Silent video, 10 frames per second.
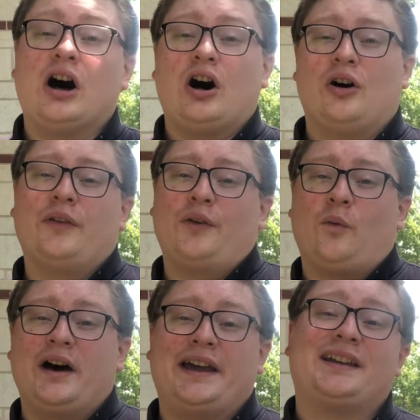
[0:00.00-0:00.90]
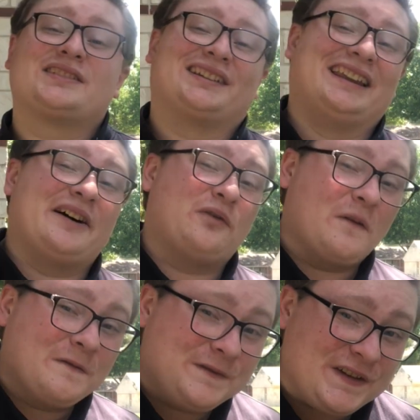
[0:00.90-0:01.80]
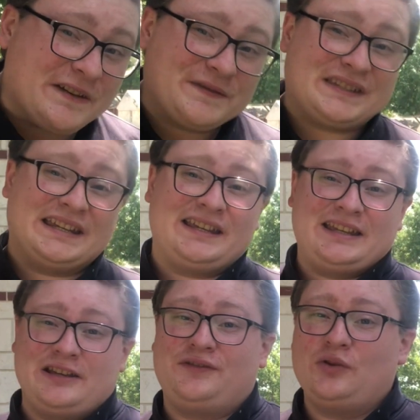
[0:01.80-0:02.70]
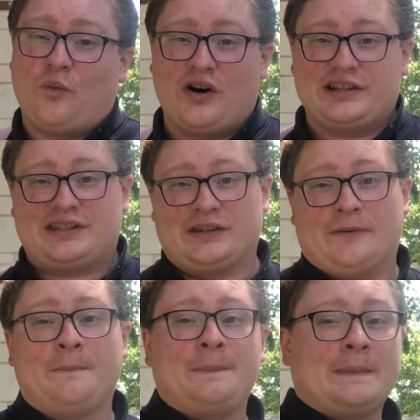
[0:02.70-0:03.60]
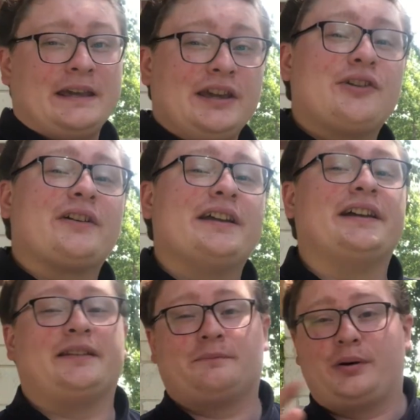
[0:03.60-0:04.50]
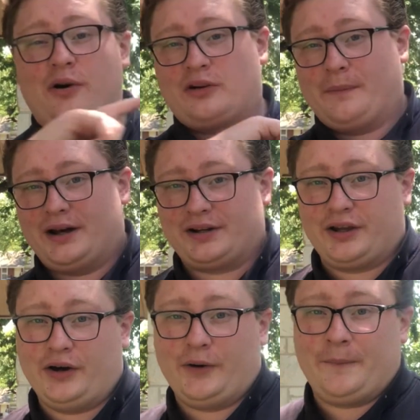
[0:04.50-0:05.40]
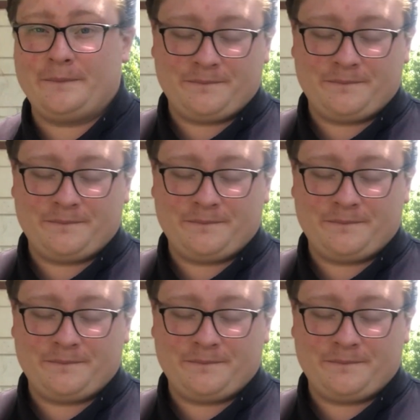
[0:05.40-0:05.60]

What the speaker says: all the way to level 50 if you want to here in Pokemon Go.